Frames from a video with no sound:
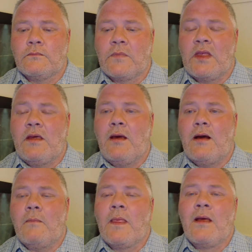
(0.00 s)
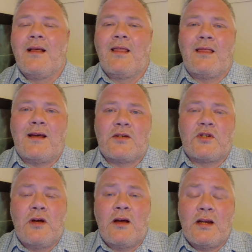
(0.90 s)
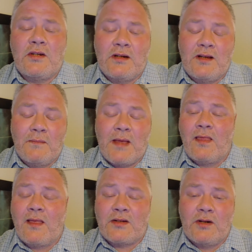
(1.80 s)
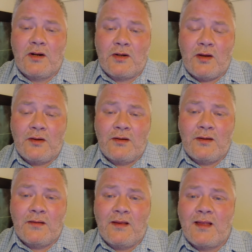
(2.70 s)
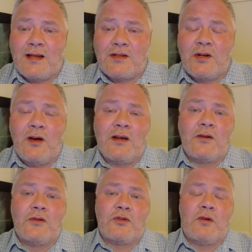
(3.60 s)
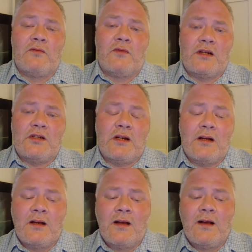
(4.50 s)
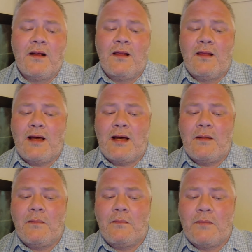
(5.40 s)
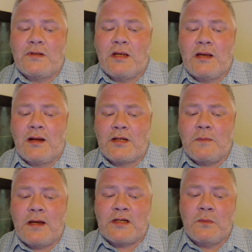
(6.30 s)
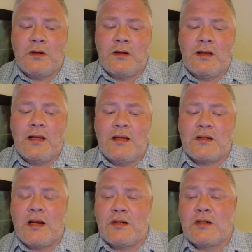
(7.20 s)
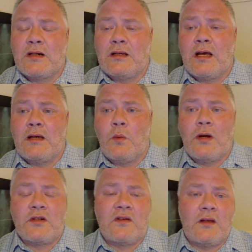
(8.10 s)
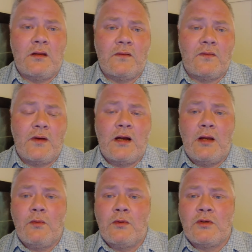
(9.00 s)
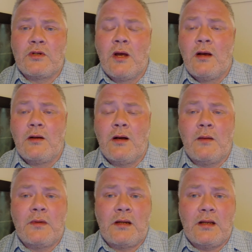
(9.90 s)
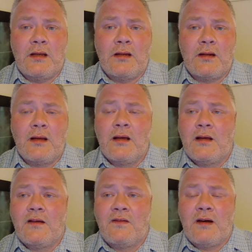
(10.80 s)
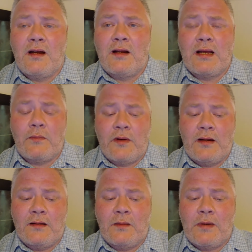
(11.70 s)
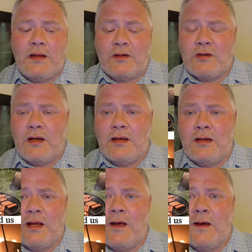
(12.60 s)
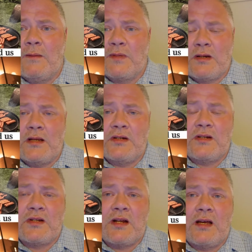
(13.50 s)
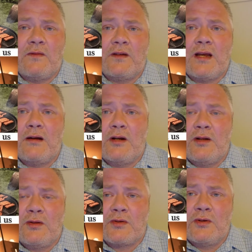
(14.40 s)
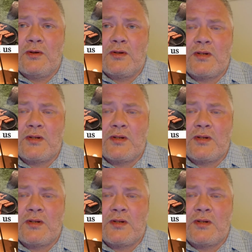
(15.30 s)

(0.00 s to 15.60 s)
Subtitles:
Yeah, that's not an engineer and that's not a doctor, that's not a cultural enricher. That particular specimen is actually a watch thief and he was commandeered, finally apprehended by the train station staff down in Earl's Court.